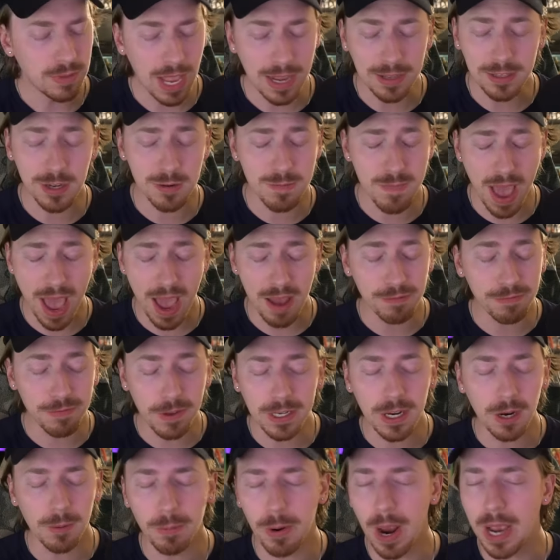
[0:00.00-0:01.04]
Not too bad.
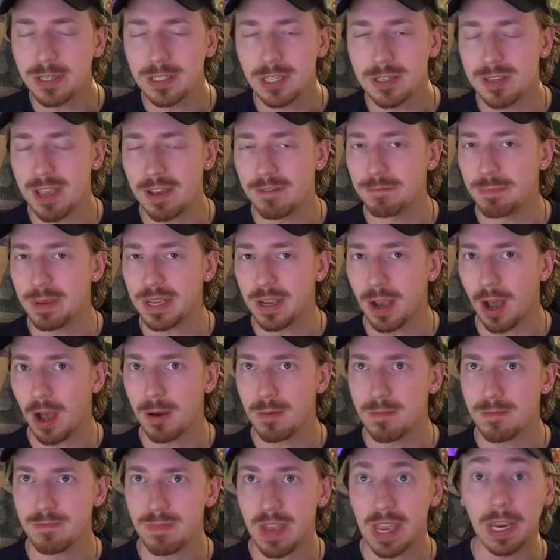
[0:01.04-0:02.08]
Figure prices have
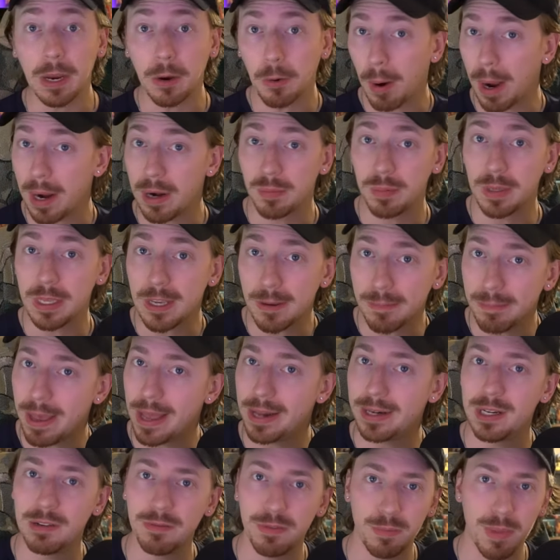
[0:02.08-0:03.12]
become incredibly
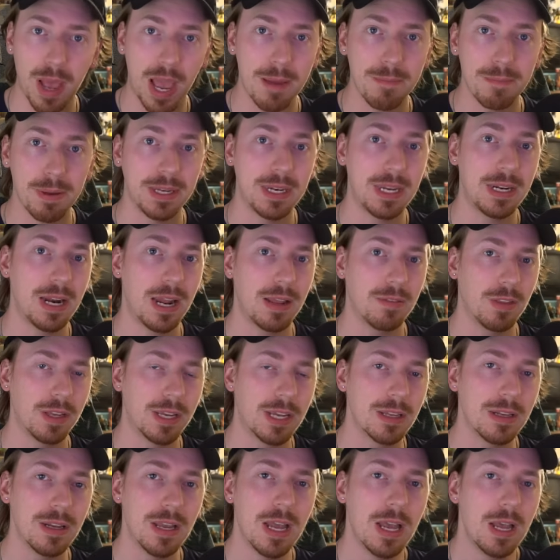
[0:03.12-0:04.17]
competitive in my opinion. I look
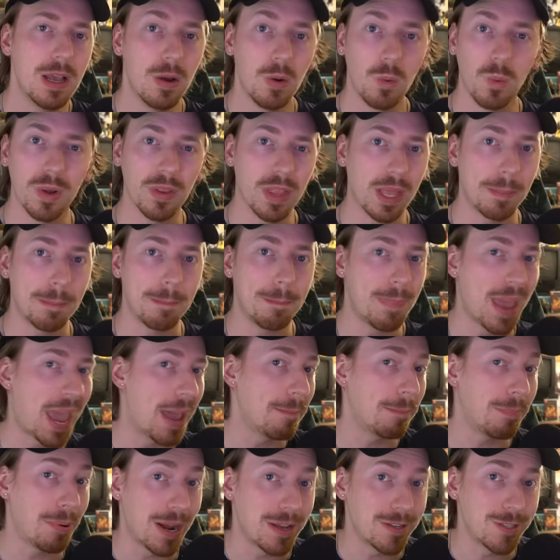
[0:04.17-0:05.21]
at what like
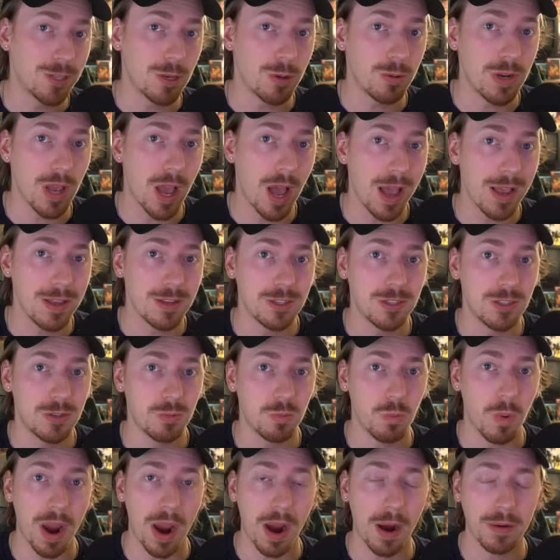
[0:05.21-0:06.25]
Banpresto Presto does,
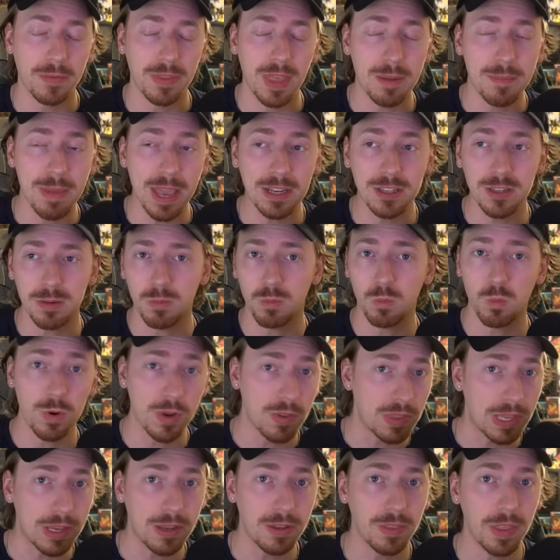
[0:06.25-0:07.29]
where they make some
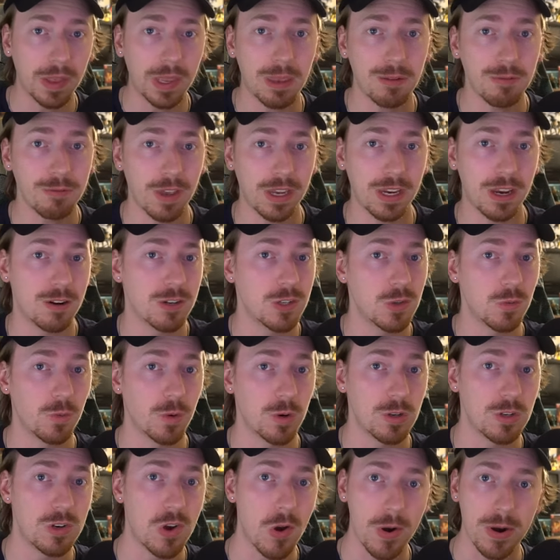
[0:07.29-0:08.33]
really good looking figures for
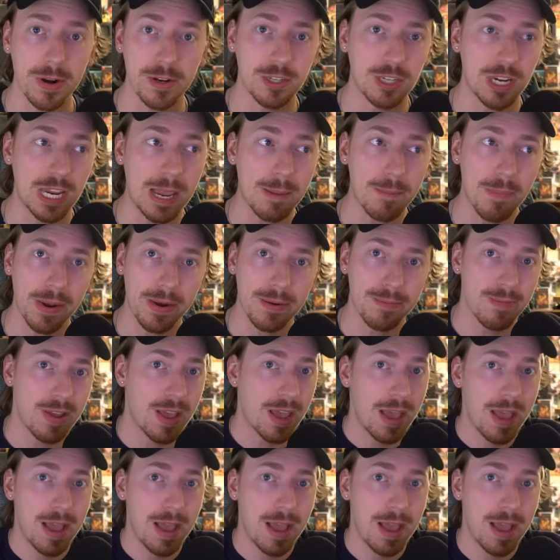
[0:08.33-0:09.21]
dirt cheap and